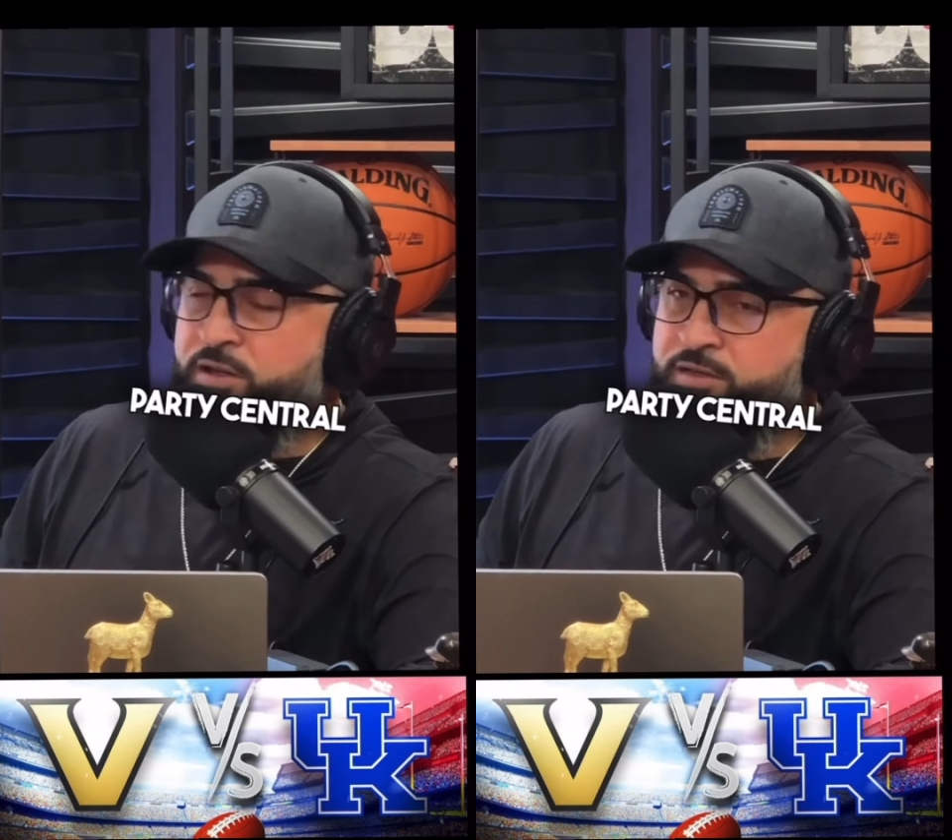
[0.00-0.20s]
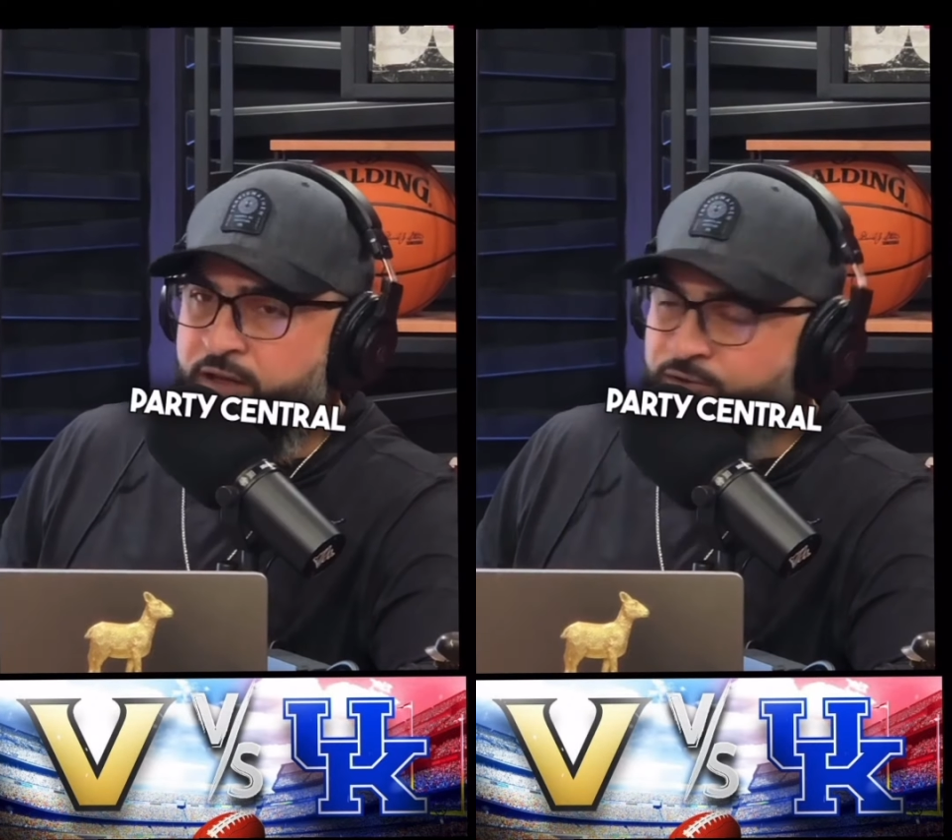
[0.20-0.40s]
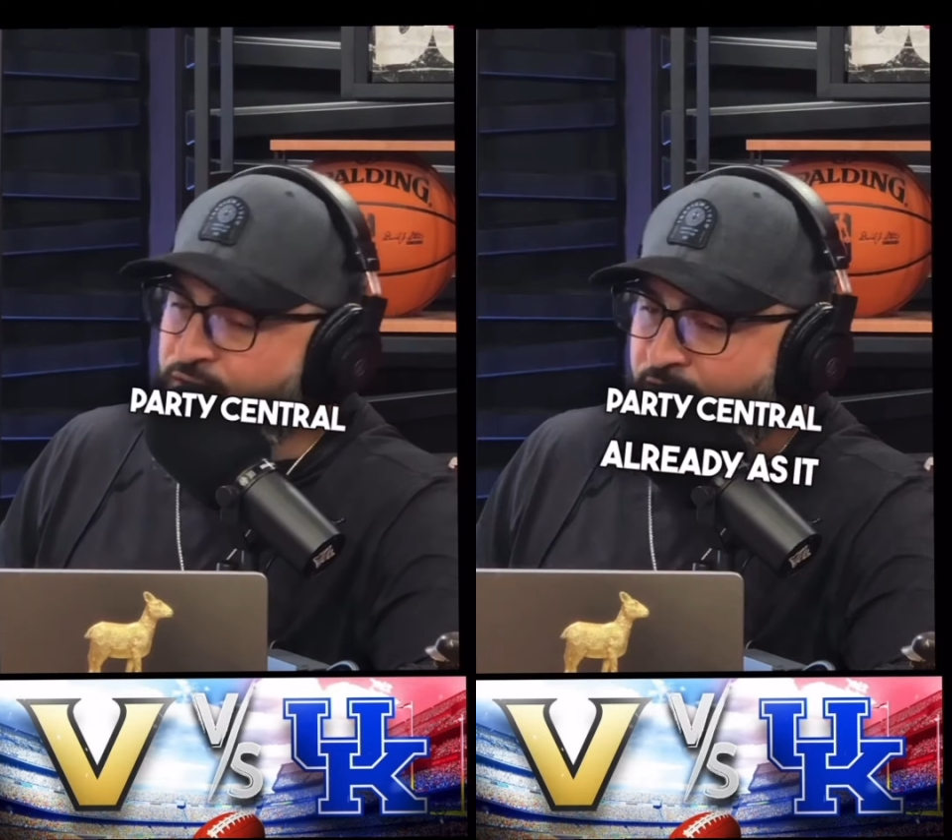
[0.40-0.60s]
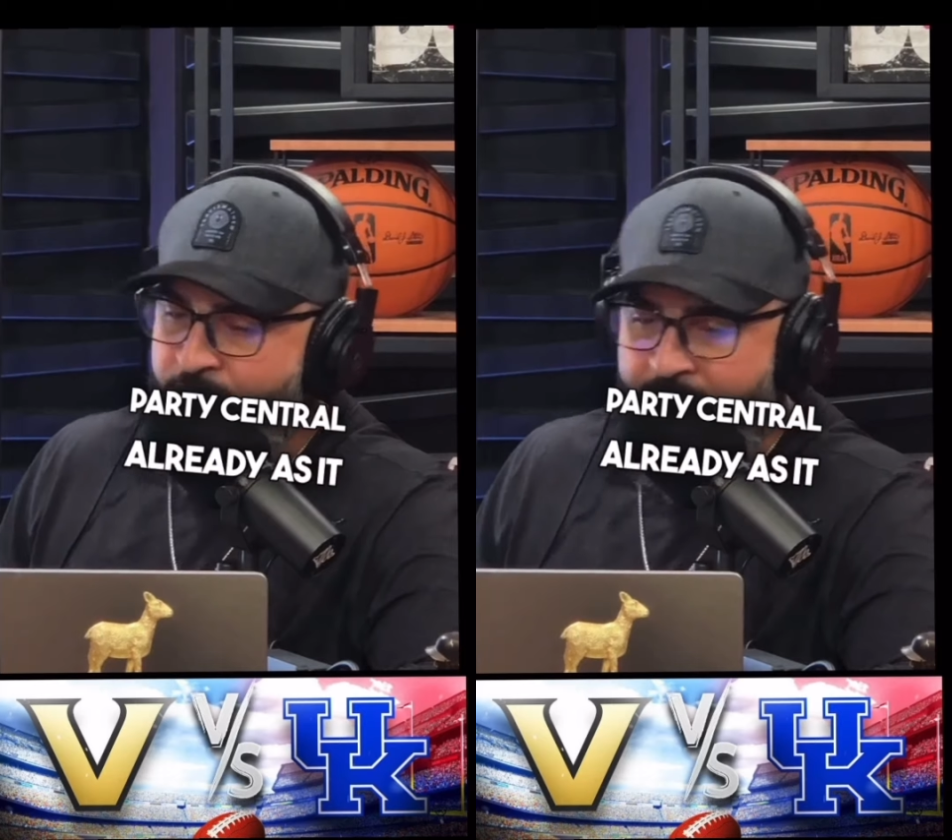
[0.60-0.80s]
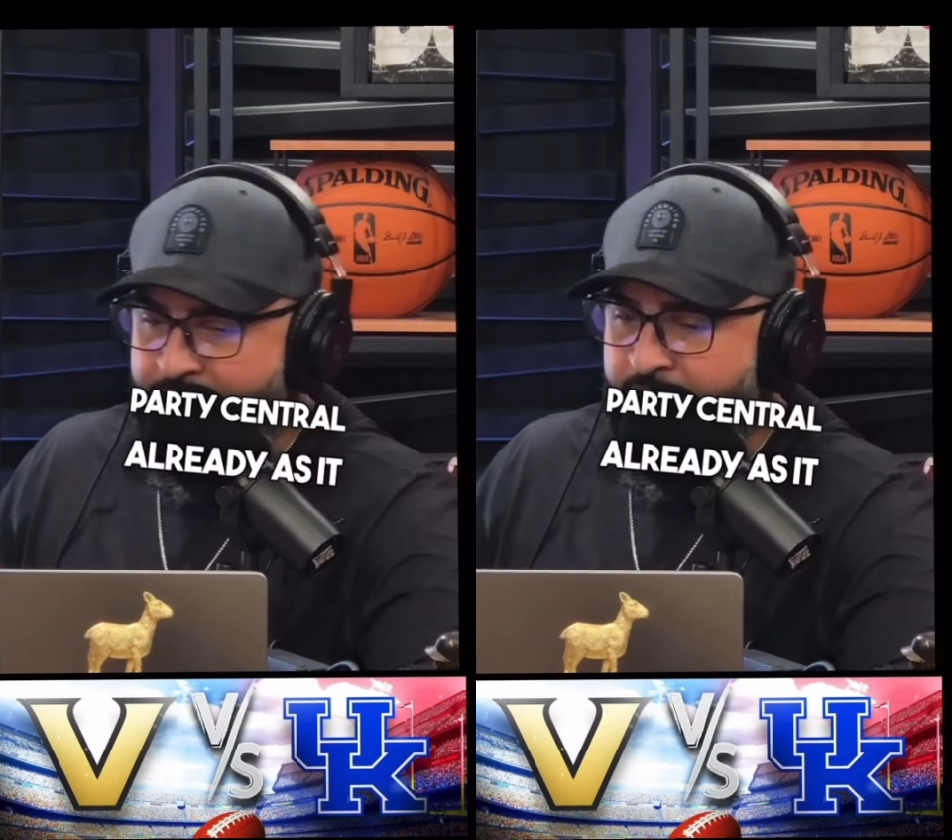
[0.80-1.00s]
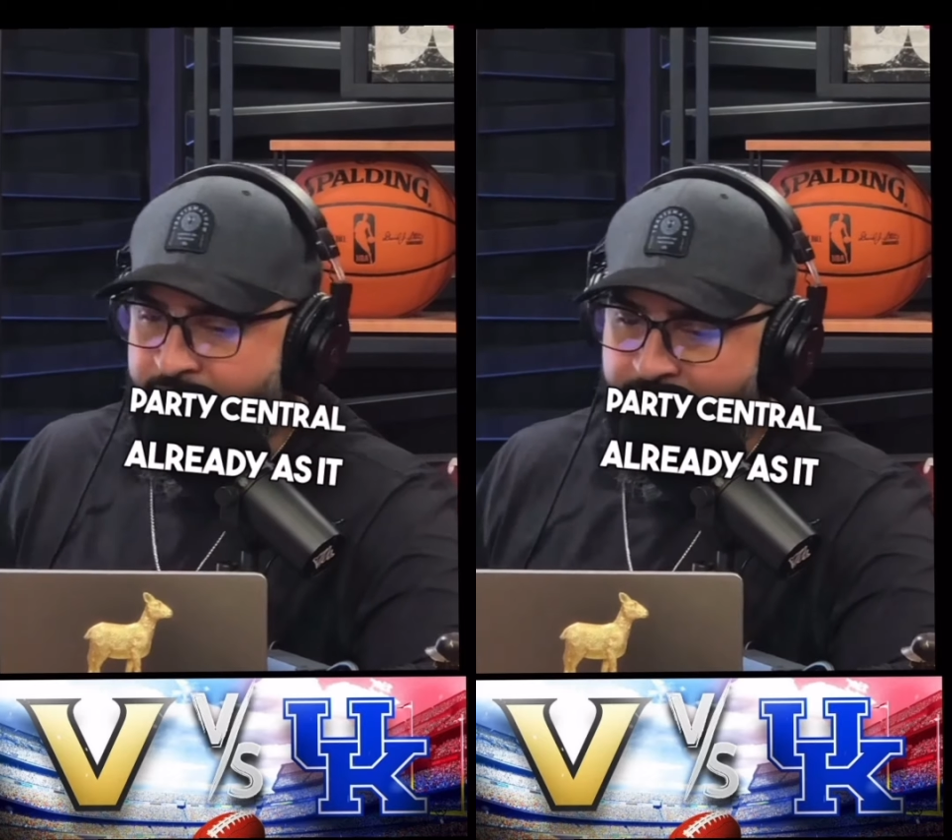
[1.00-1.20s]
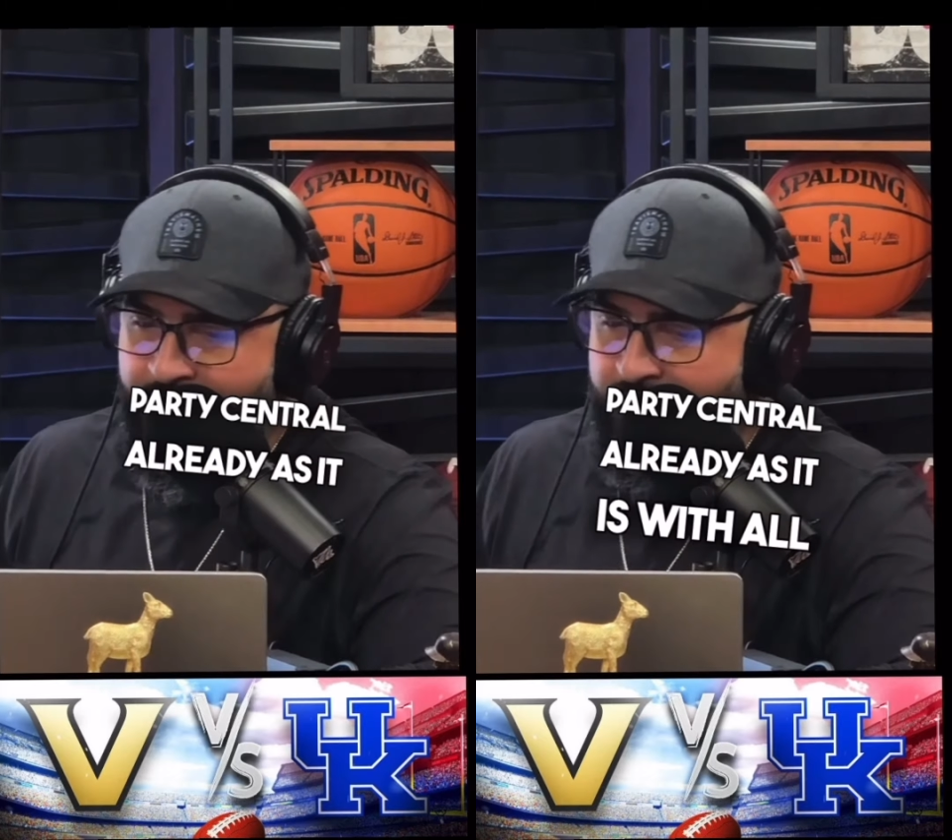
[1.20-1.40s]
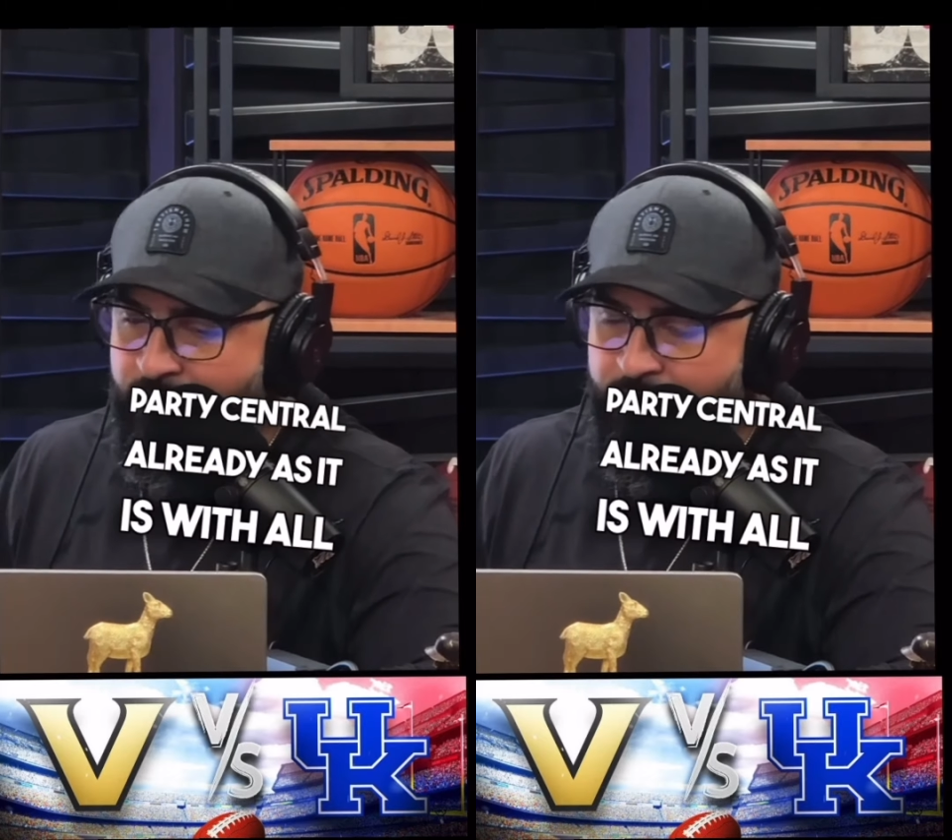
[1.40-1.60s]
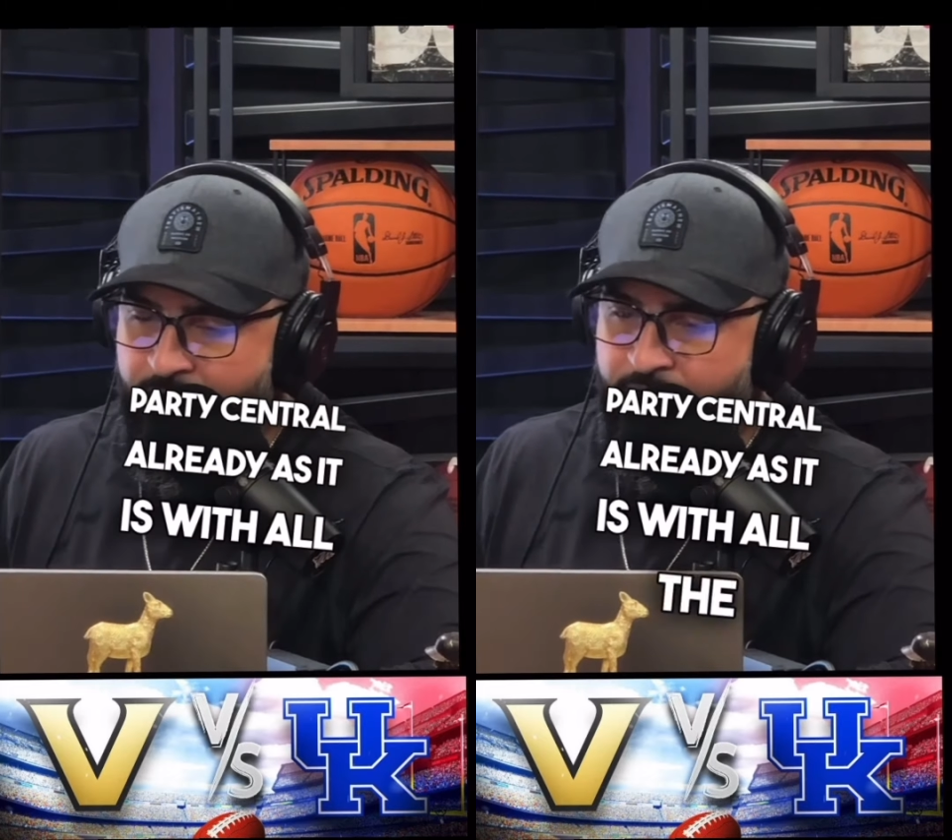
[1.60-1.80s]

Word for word: central already as it is with